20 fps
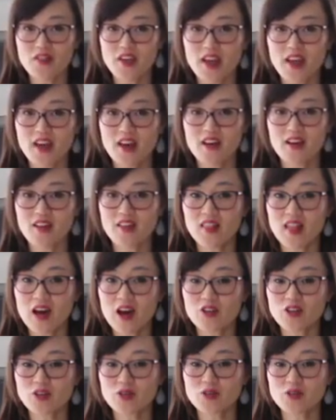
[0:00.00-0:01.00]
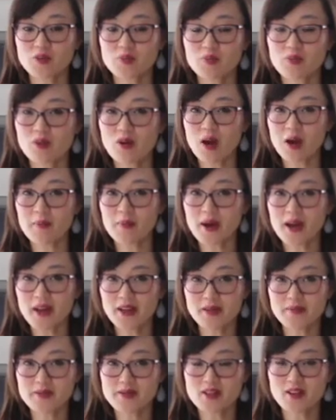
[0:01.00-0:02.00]
They allow you to prop
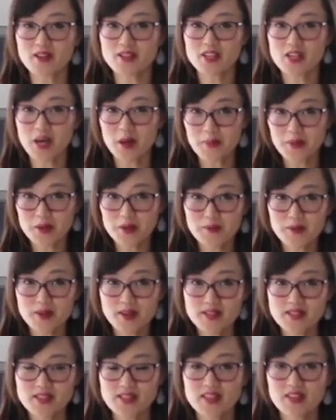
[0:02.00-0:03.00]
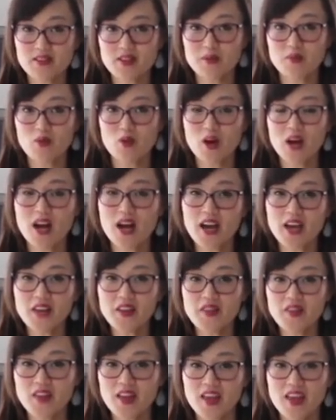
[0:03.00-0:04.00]
items on top of the books to give it more height,